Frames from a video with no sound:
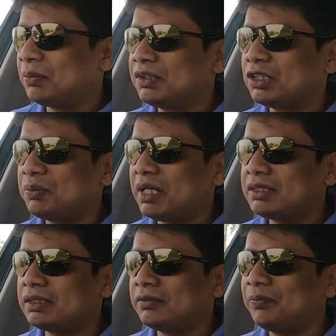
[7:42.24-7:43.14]
from the
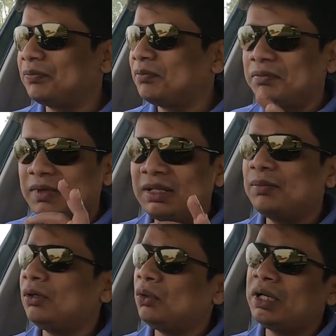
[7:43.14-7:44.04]
suspension,
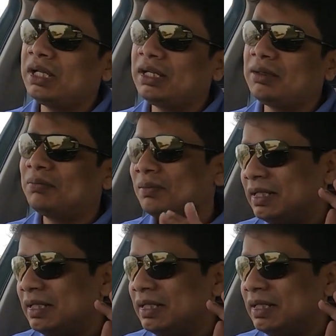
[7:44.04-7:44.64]
minimal loading lip,